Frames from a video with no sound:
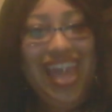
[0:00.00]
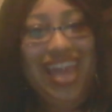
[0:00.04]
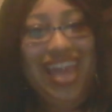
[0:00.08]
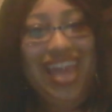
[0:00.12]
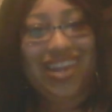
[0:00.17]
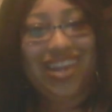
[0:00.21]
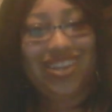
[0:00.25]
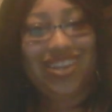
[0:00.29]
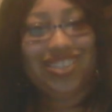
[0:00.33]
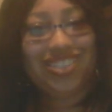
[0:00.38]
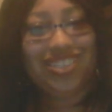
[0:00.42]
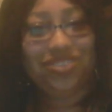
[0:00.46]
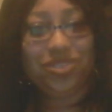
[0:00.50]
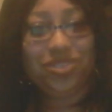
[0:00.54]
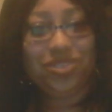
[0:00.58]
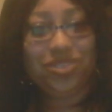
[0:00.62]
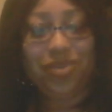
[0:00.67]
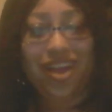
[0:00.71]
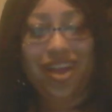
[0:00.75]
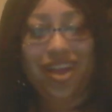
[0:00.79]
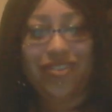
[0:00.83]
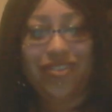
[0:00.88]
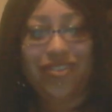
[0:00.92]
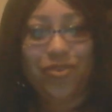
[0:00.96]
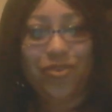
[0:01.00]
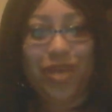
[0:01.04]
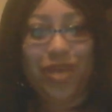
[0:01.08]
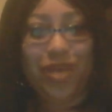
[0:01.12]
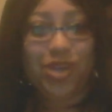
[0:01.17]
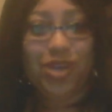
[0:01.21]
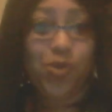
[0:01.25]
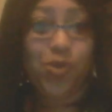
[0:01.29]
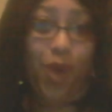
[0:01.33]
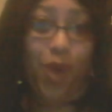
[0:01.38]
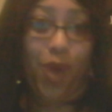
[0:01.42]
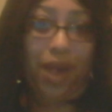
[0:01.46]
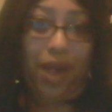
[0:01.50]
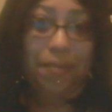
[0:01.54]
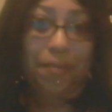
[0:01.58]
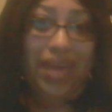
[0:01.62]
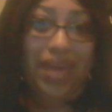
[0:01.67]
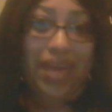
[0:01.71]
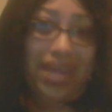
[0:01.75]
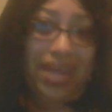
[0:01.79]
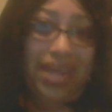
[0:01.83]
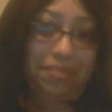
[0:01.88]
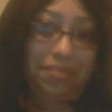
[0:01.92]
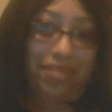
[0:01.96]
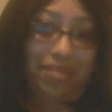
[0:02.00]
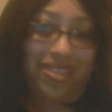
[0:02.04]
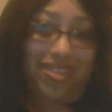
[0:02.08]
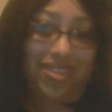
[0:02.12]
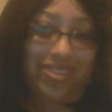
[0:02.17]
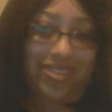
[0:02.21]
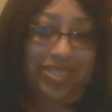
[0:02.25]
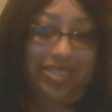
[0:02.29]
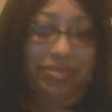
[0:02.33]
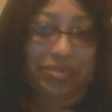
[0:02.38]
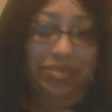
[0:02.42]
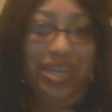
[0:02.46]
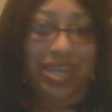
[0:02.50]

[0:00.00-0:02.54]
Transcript: and also to everyone who are pet mothers,